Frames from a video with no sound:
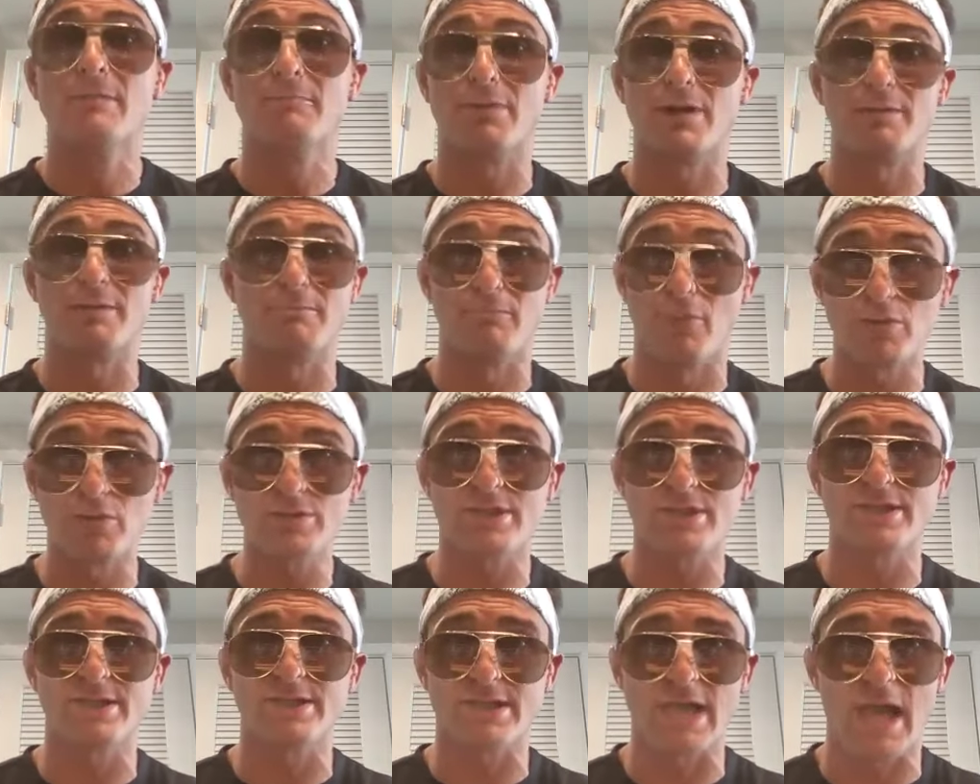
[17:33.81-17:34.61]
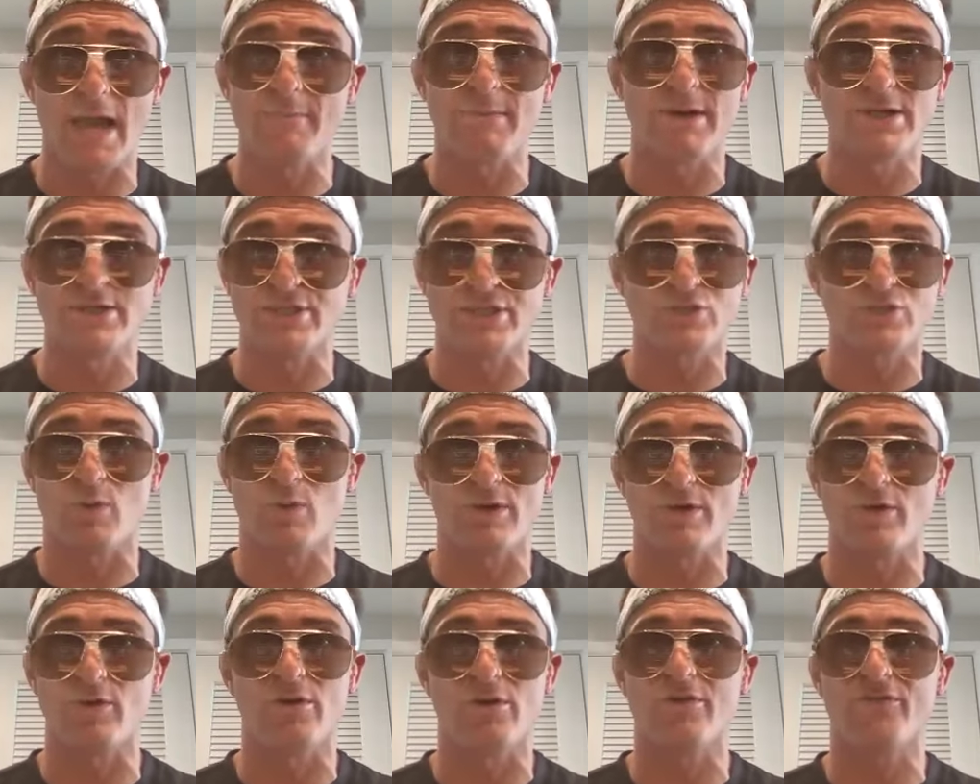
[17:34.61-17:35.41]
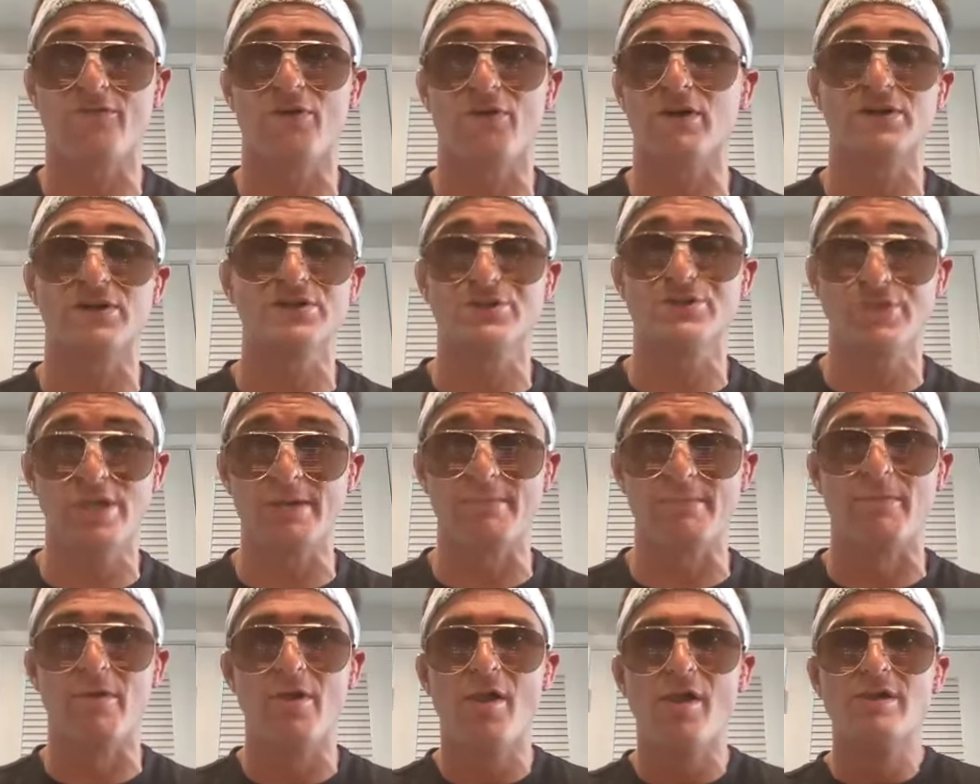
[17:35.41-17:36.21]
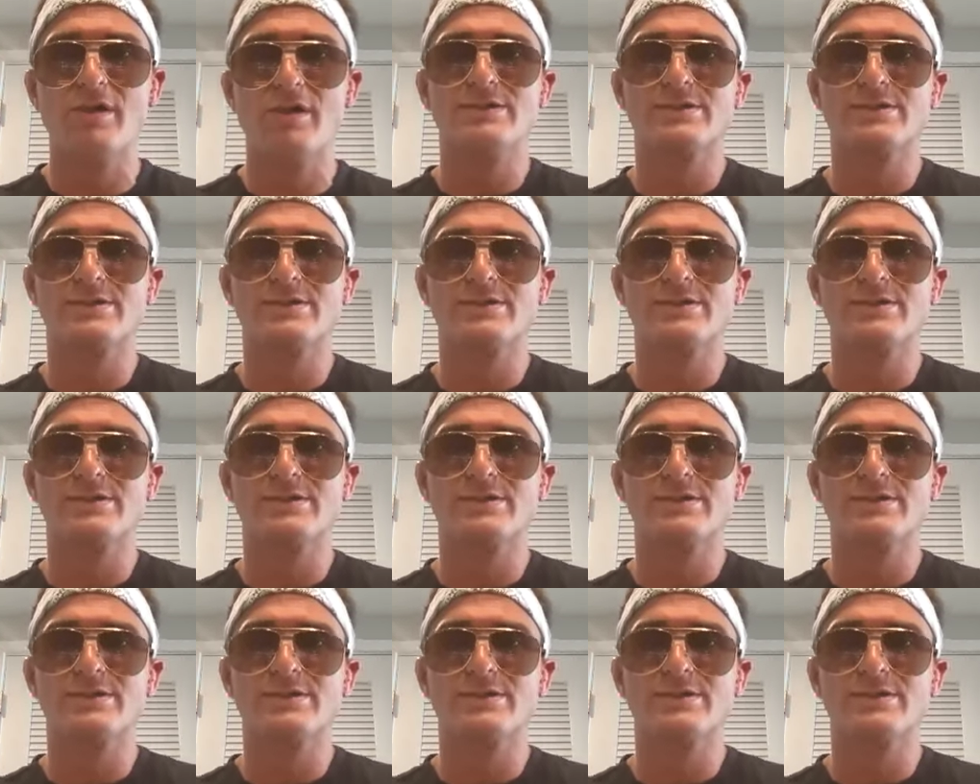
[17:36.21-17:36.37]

But most of the time, I just want to go to the fucking gym.